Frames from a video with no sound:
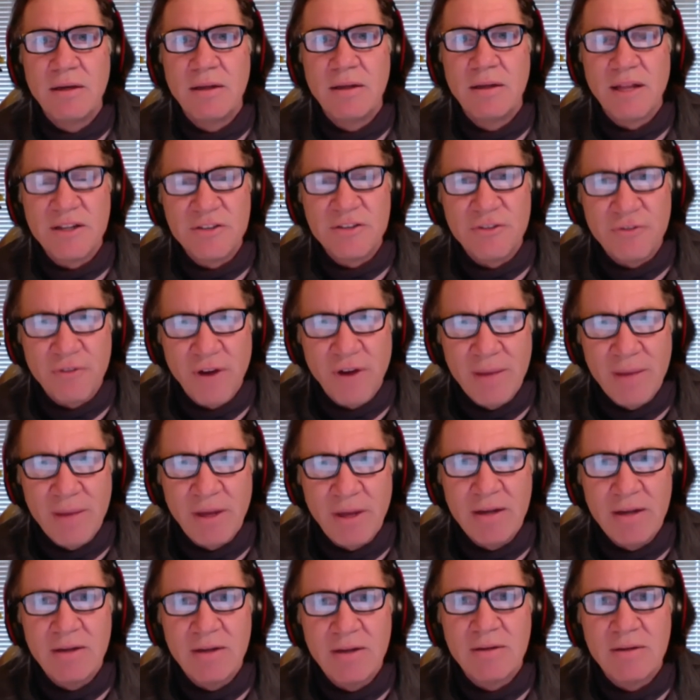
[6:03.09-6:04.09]
Let's frame
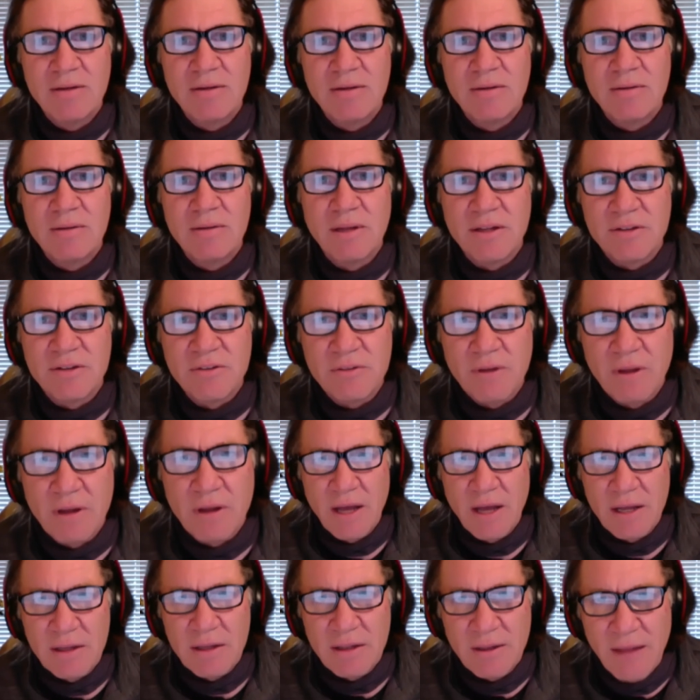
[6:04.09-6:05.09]
it. Let's
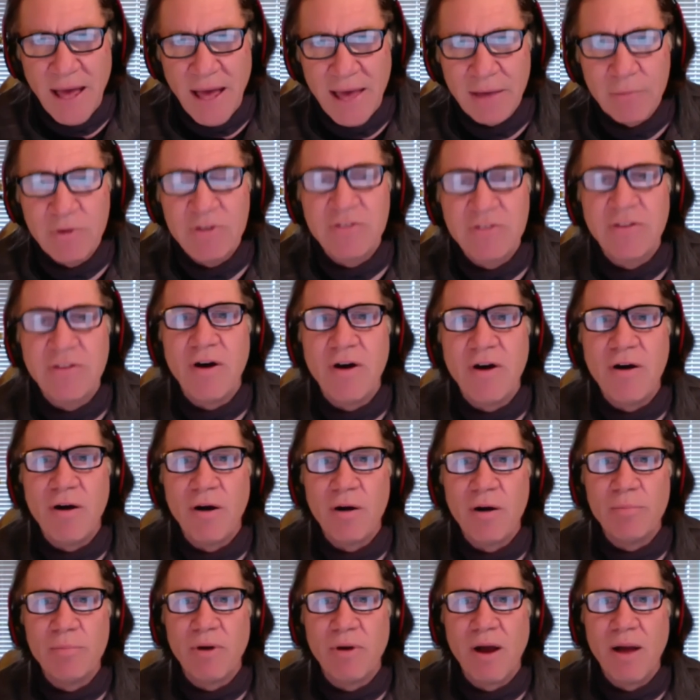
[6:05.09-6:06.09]
language the
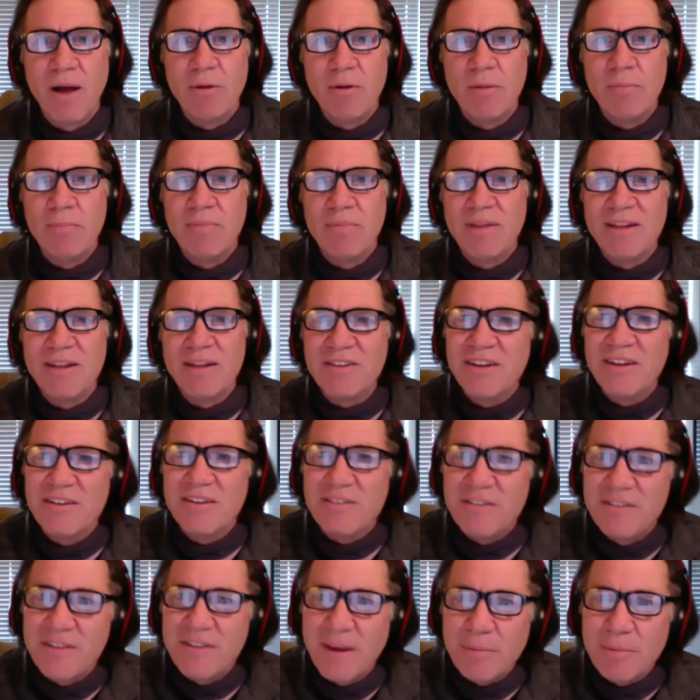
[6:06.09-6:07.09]
hard problem. Let's
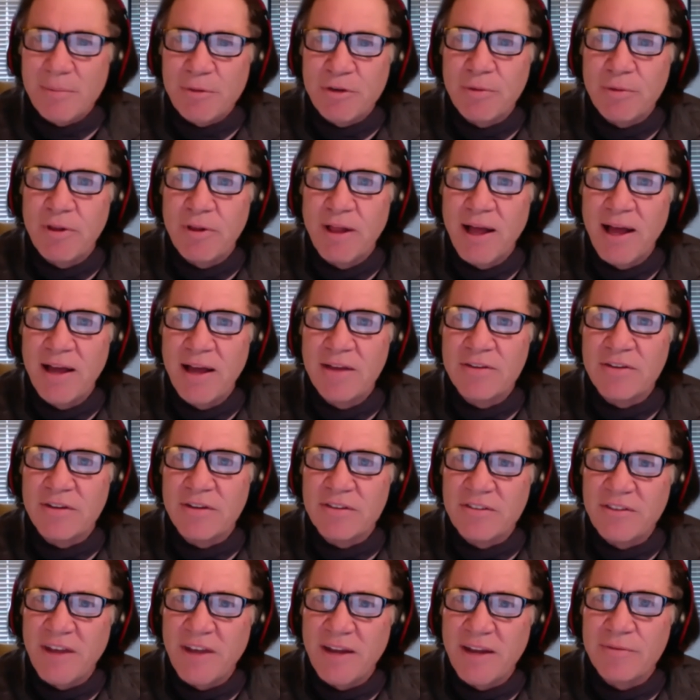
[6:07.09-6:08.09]
conceptualize a
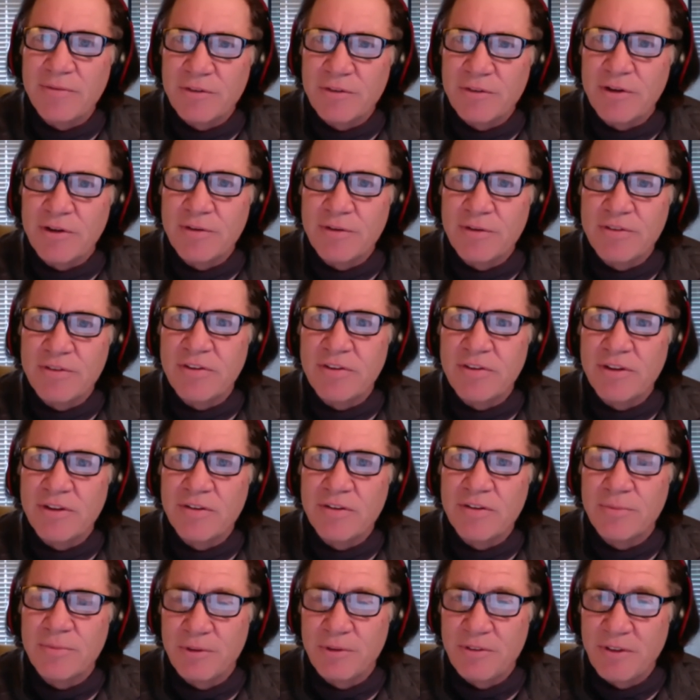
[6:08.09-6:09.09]
set of services,
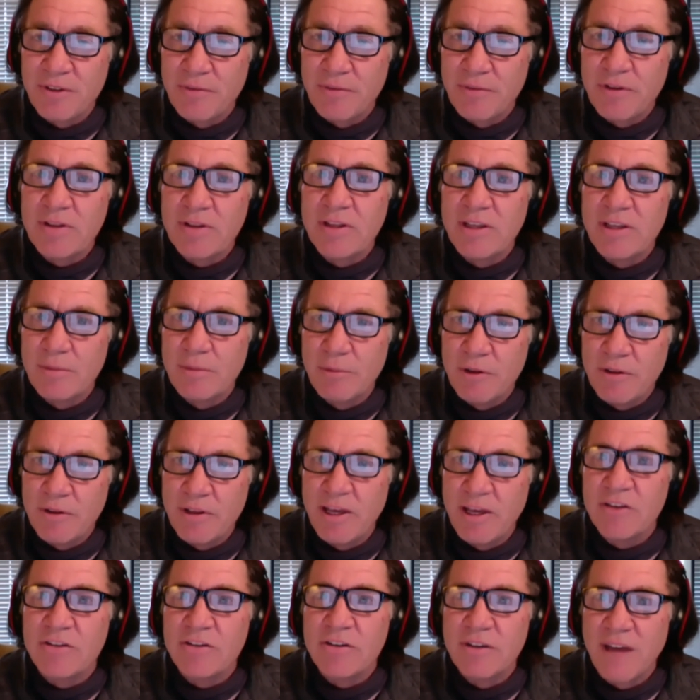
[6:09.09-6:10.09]
specifically
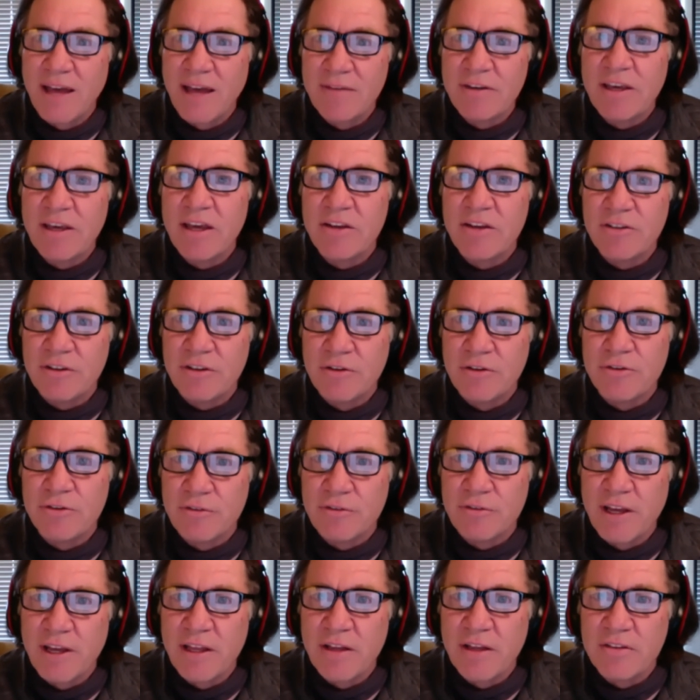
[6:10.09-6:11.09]
communication, navigation, and
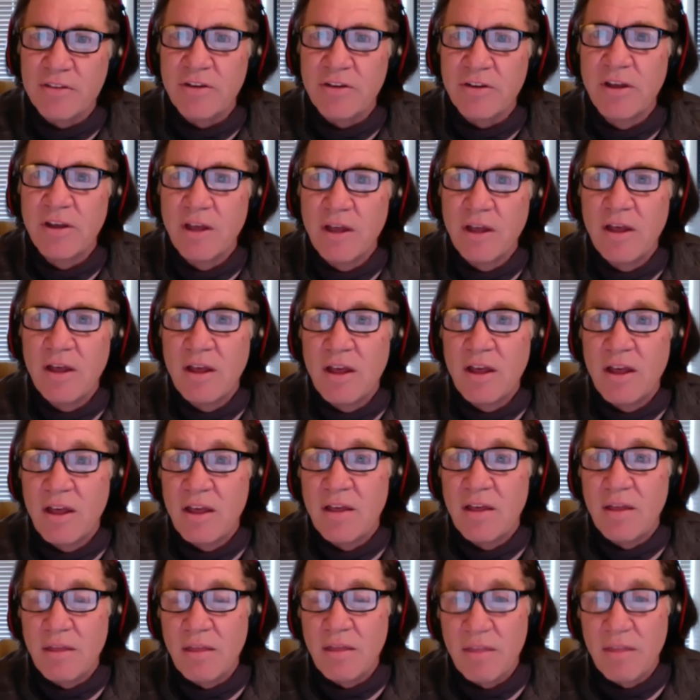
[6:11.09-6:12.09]
surveillance,
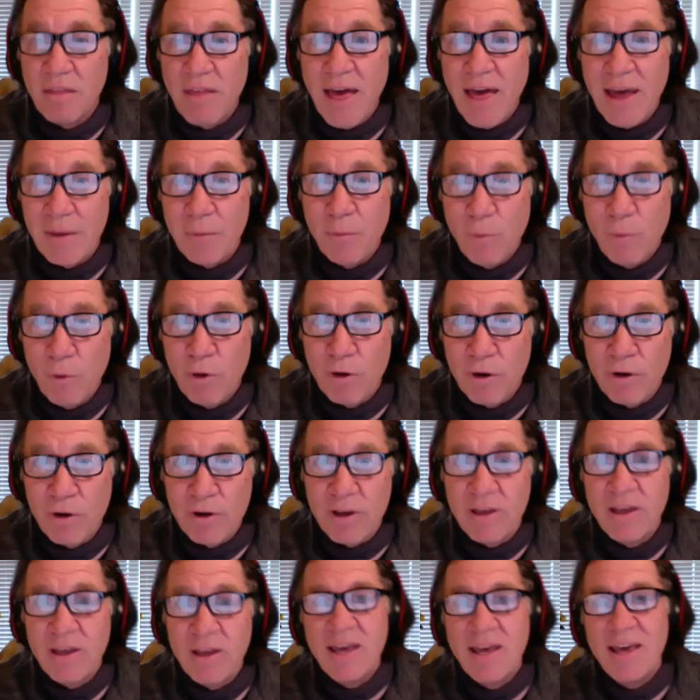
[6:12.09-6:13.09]
that
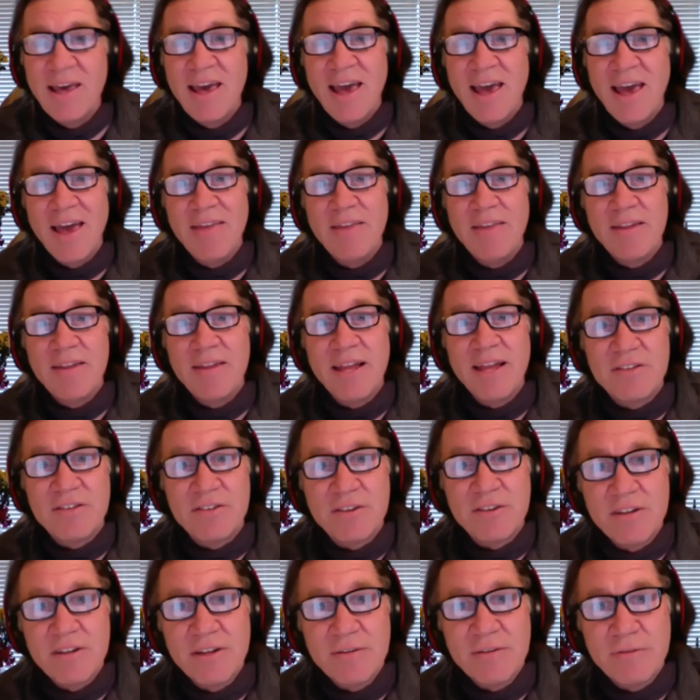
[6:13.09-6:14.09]
work. And then let's
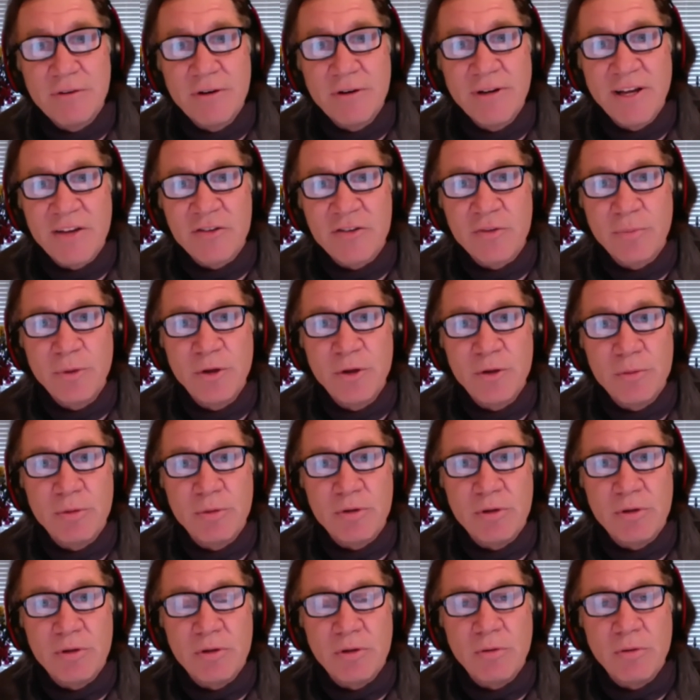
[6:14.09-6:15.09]
deliver an
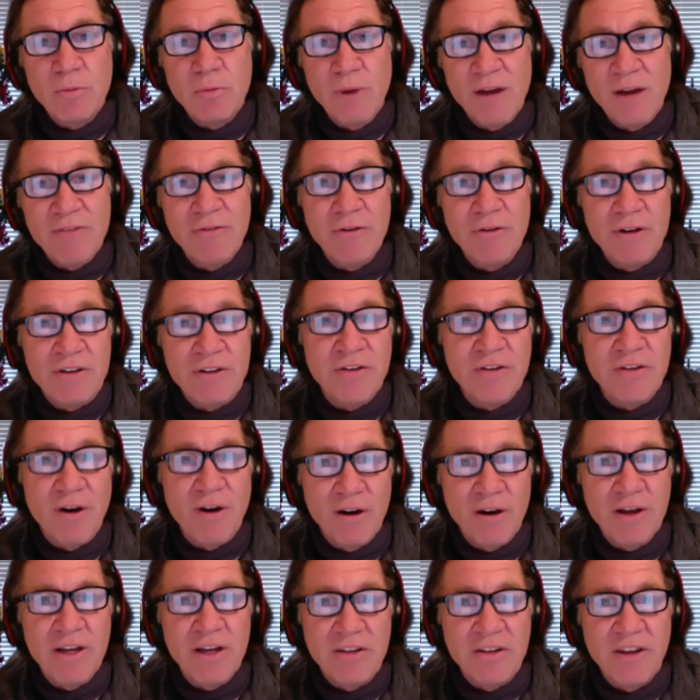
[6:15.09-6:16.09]
executable reference
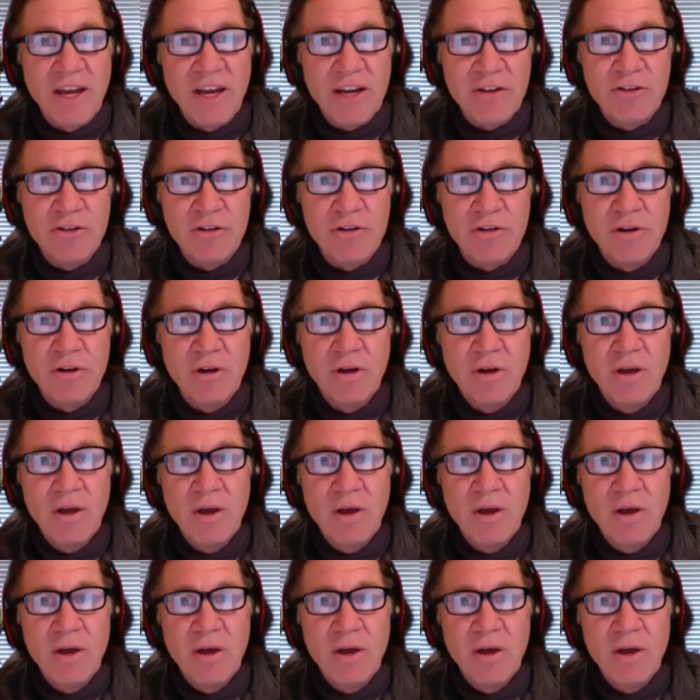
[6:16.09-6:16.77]
architecture.